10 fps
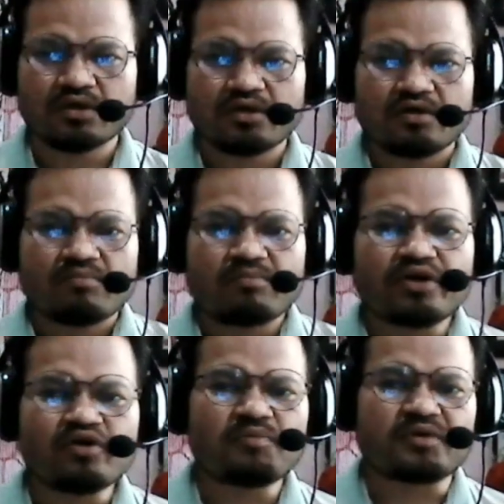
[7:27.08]

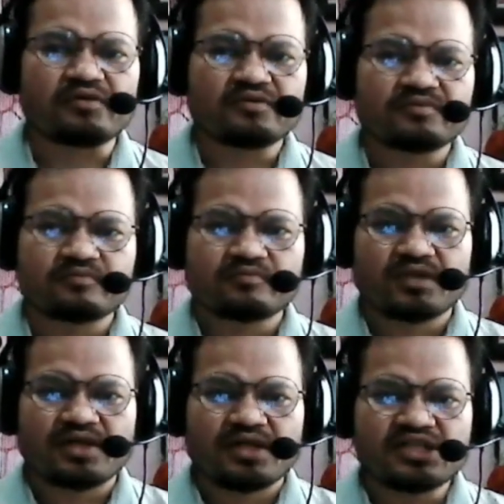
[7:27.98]
Moreover,
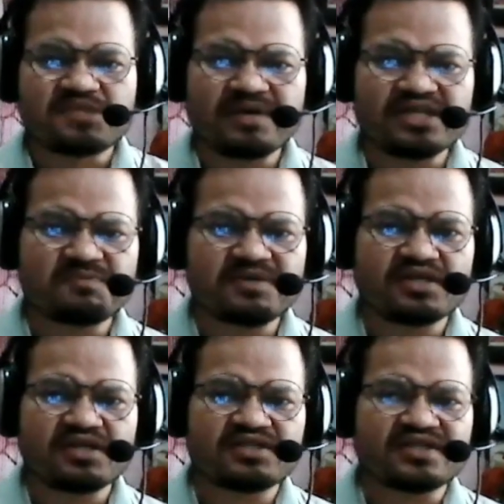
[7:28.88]
specific
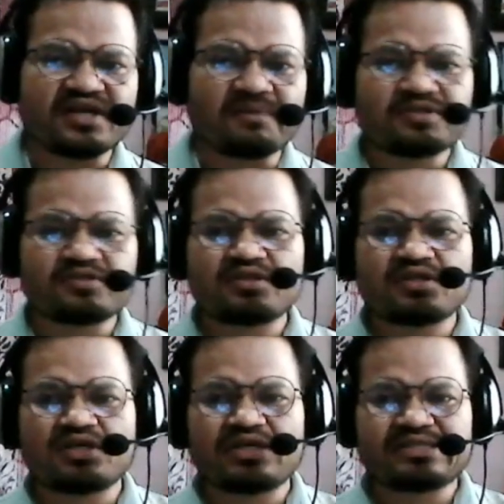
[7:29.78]
heat capacity
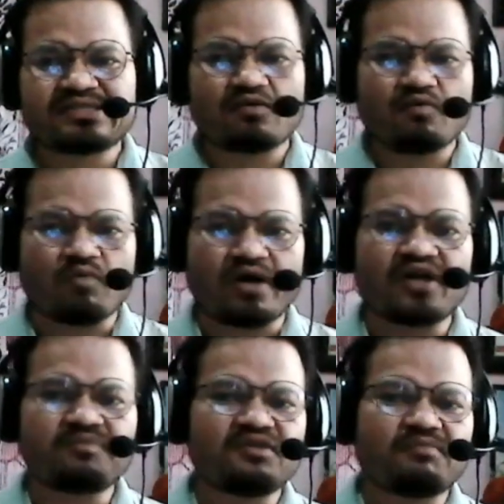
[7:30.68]
is one
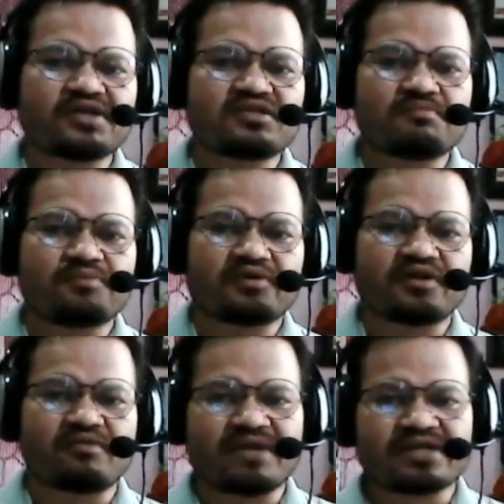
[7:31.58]
of the most
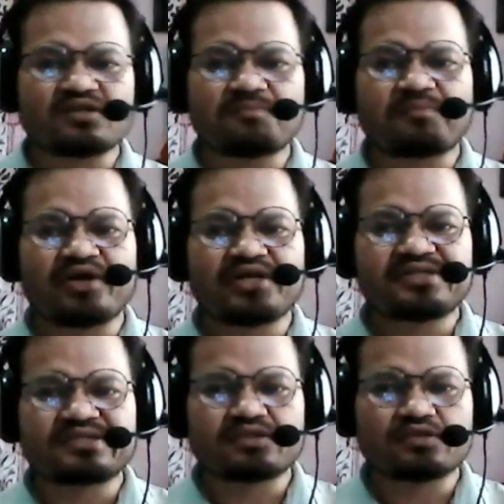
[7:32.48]
important master
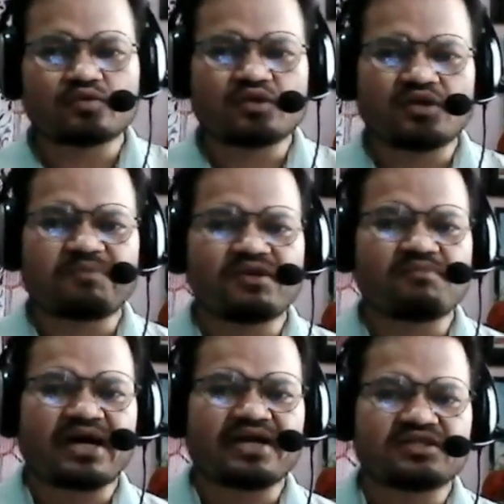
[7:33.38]
points to keep in
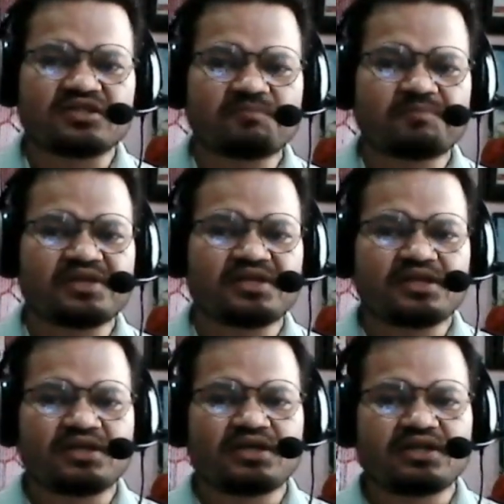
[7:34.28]
mind deeply
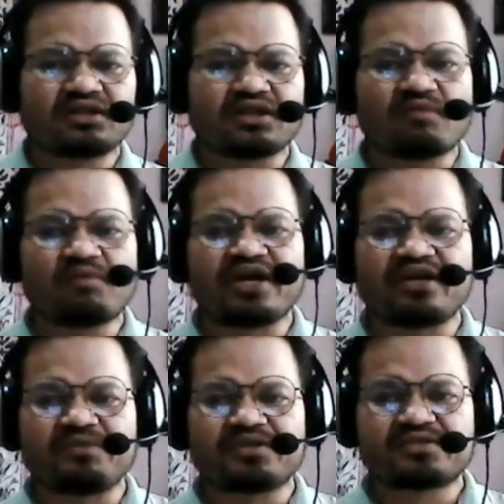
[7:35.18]
in
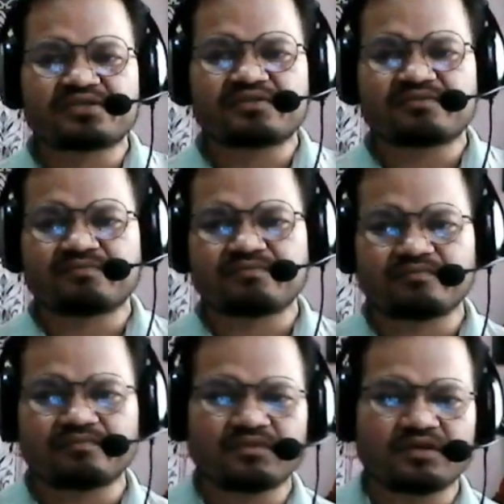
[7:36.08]
thermodynamics.
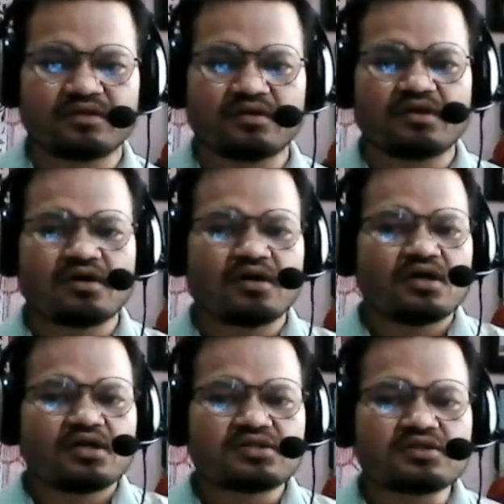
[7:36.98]

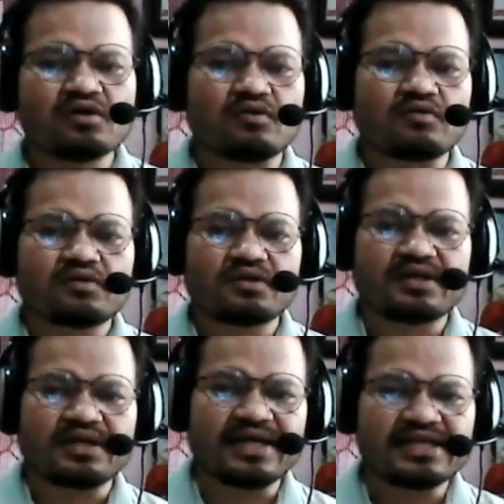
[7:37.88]
So,
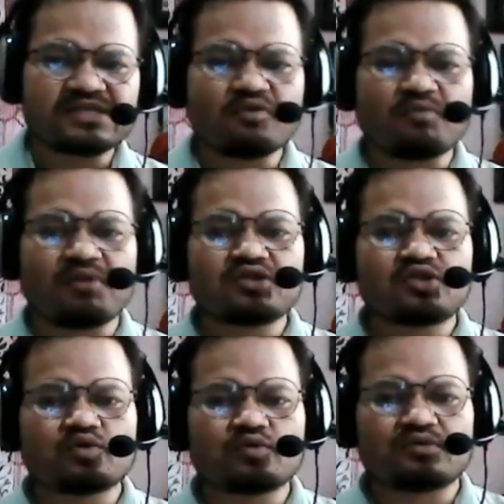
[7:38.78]
let's move on
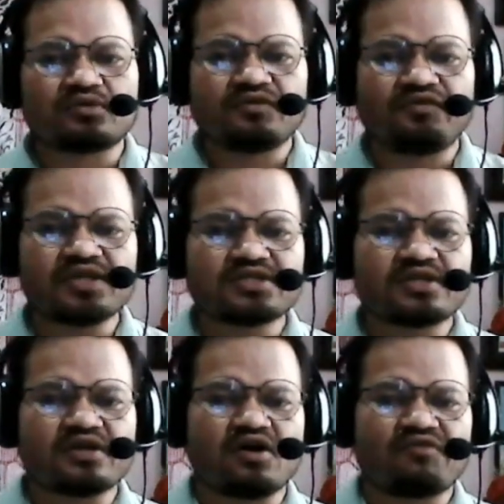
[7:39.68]
to definition
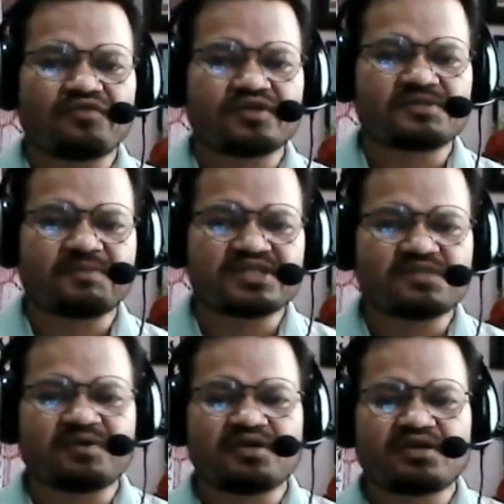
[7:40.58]
of
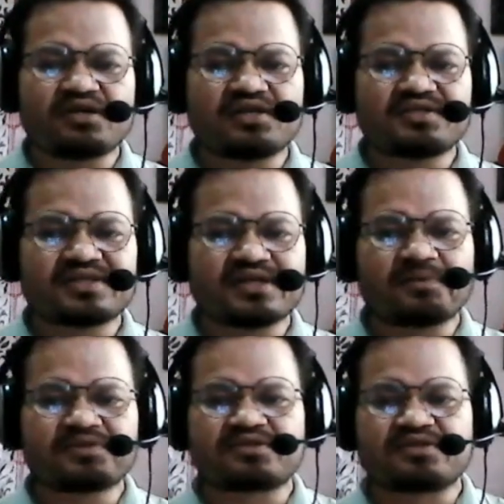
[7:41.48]
specific heat
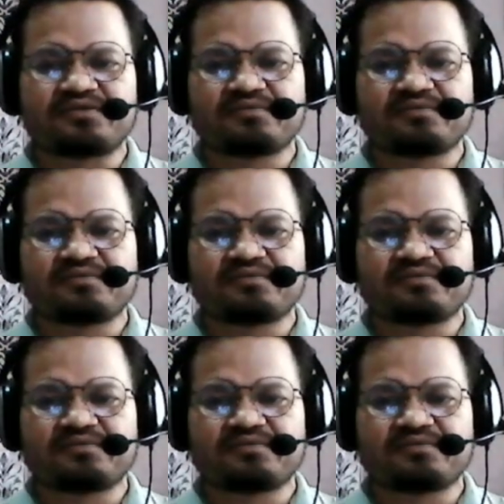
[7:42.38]
capacity.